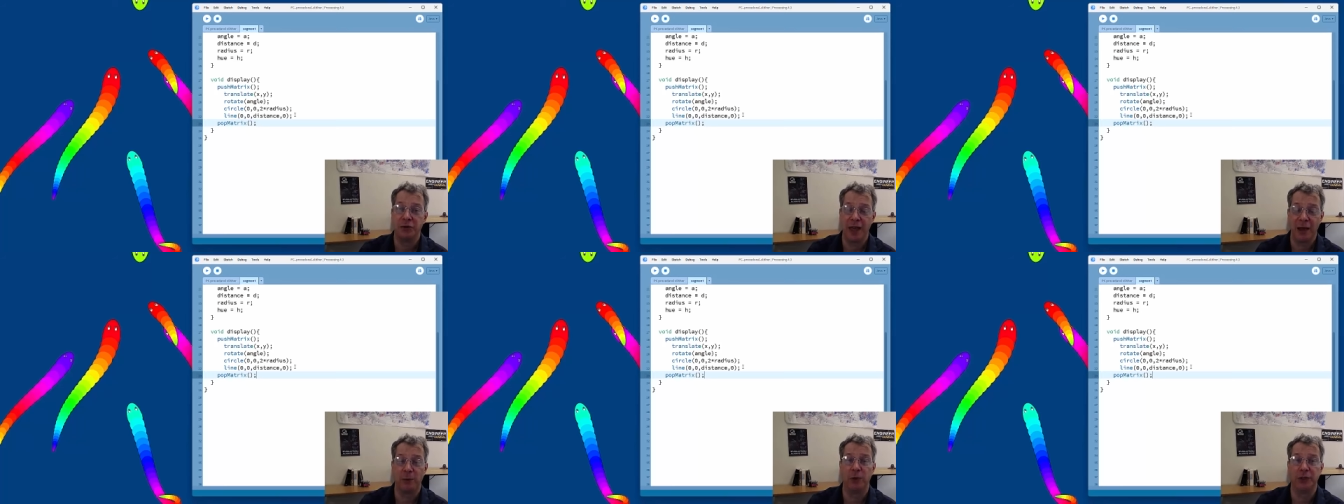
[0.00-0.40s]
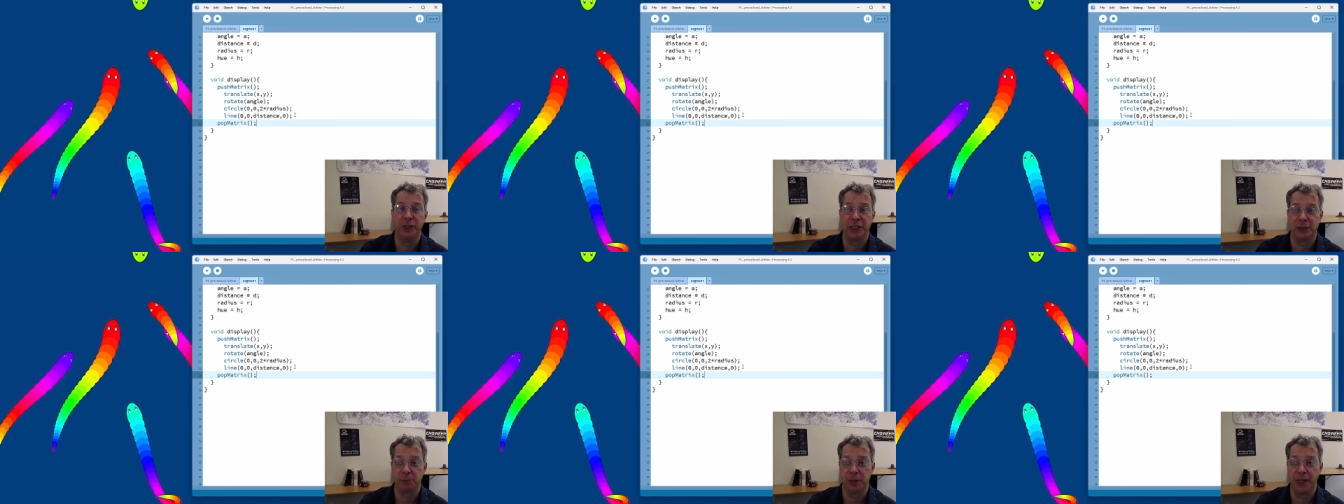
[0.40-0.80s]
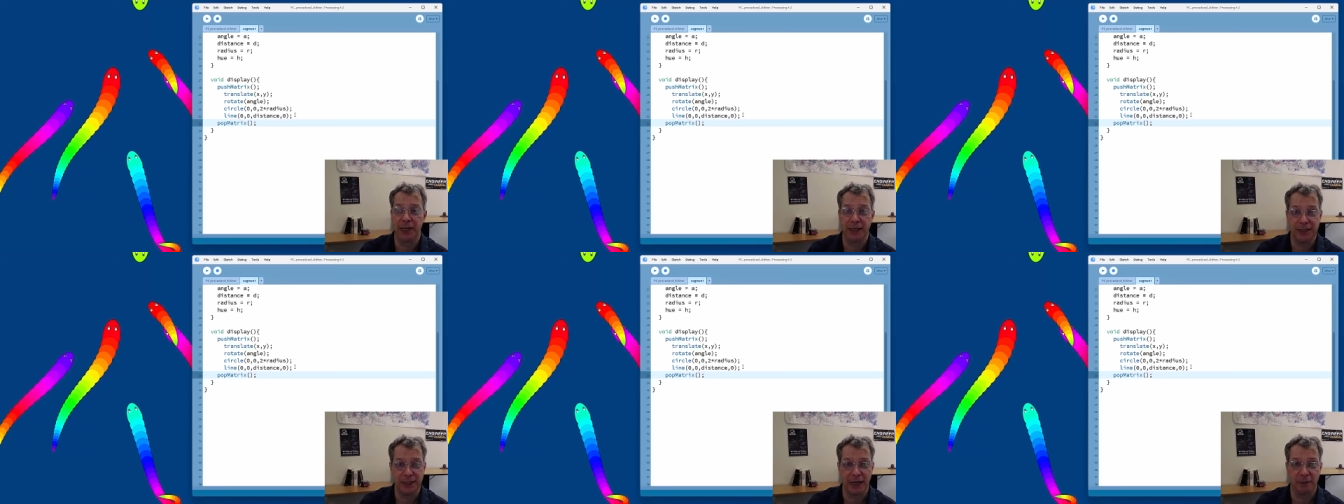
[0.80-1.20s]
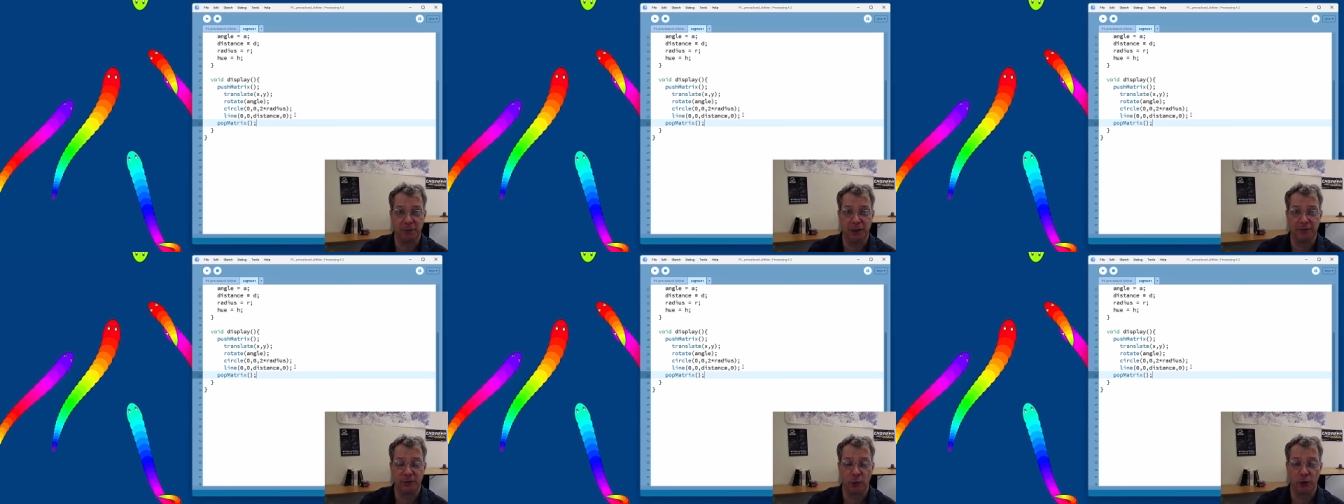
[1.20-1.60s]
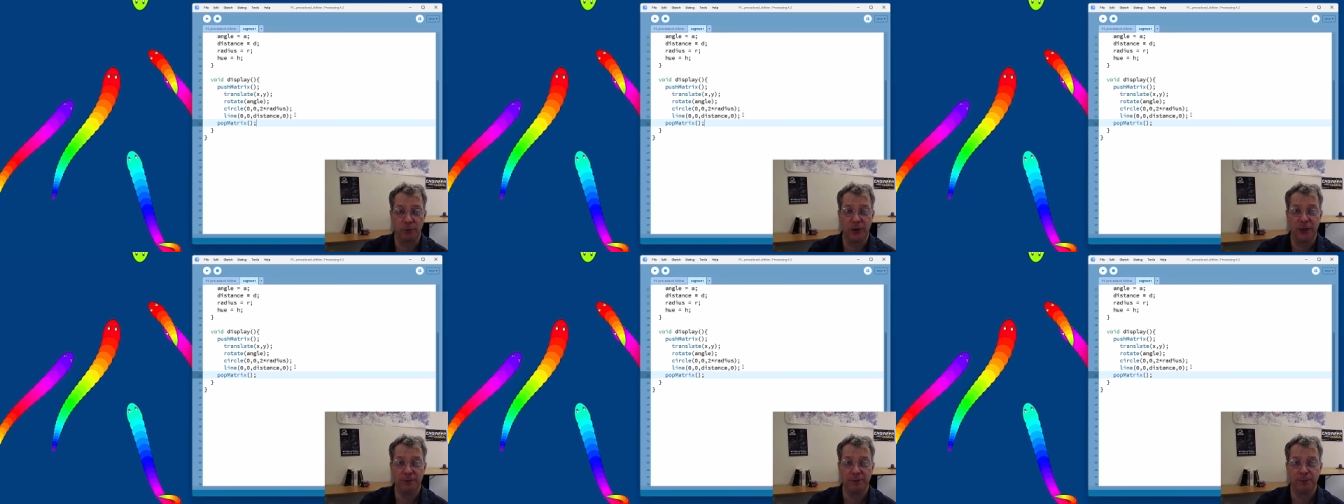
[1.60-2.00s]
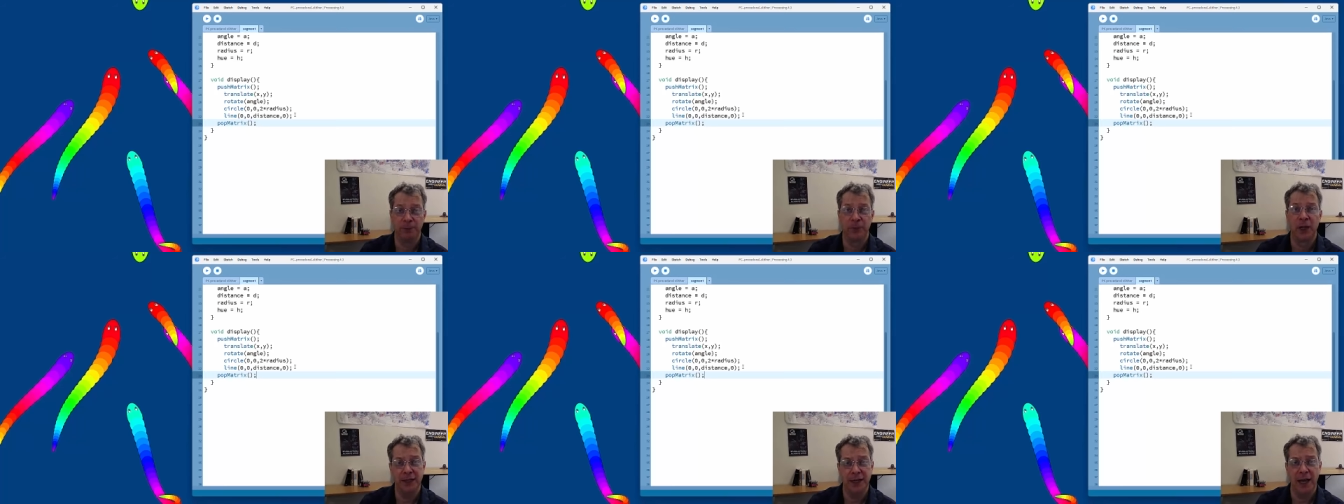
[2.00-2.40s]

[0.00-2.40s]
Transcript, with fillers: So that will display a segment for me.